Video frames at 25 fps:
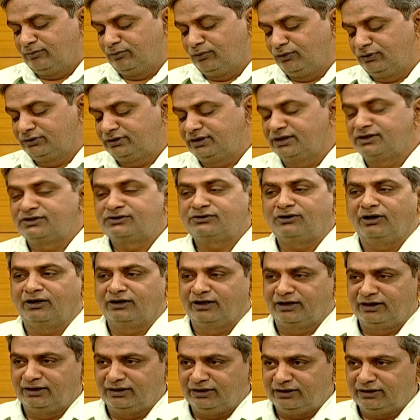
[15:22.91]
both in
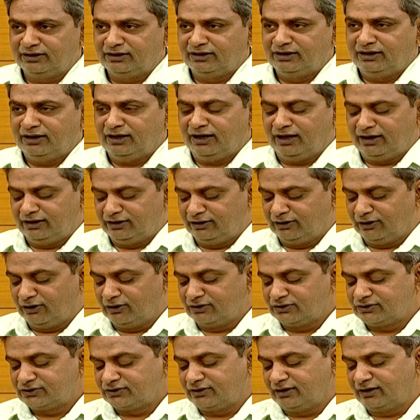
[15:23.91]
scholarly and
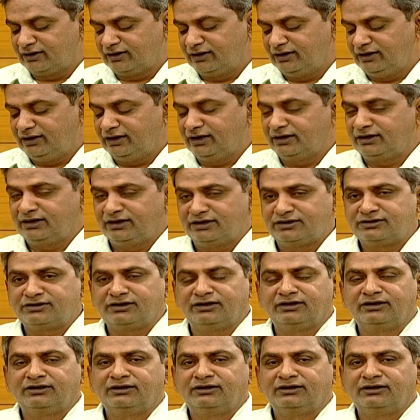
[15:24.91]
non-scholarly attention